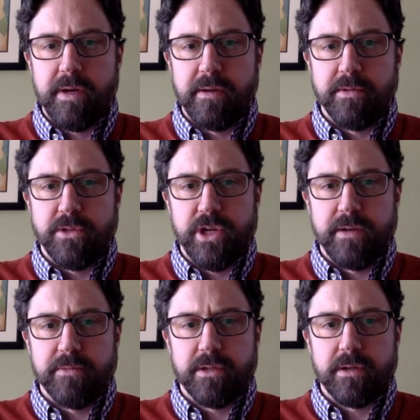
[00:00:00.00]
My name is
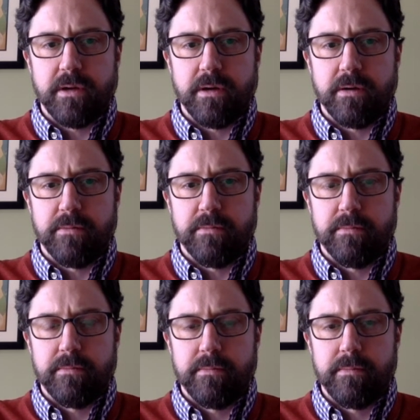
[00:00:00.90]
James
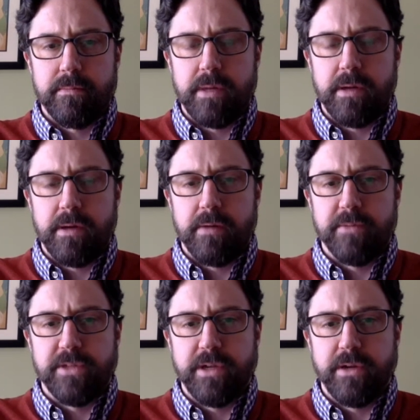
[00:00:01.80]
Kirkham.
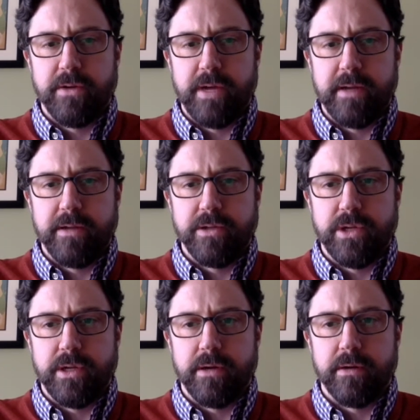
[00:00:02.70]
I'm a senior data
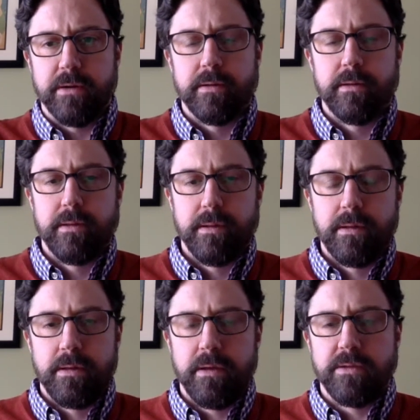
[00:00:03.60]
engineer
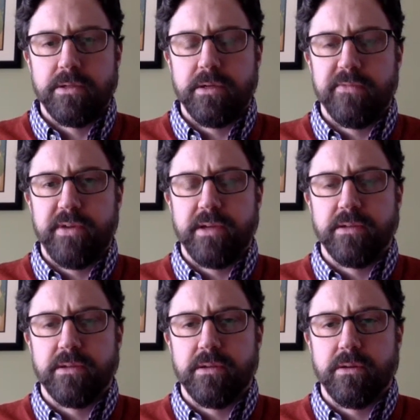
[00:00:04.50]
at CFA
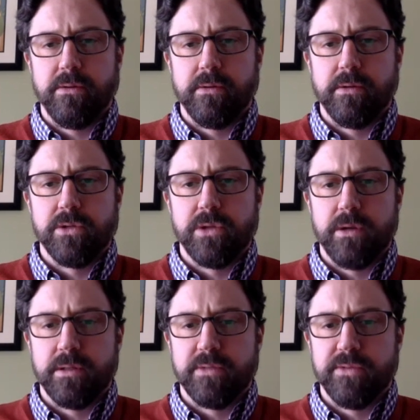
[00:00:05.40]
Institute in
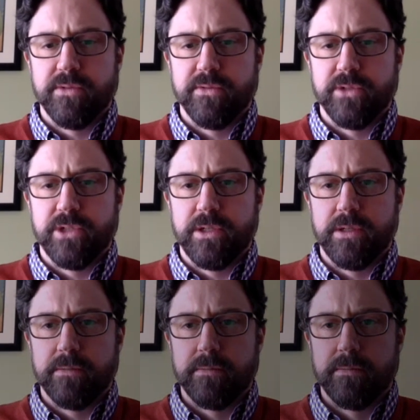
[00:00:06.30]
Charlottesville,
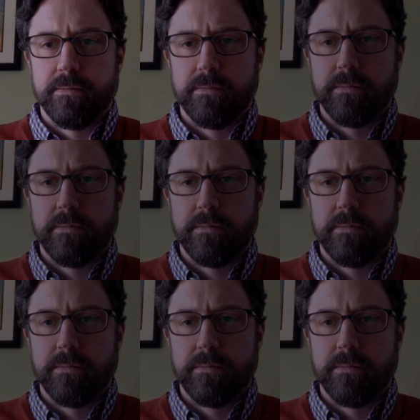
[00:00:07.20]
Virginia.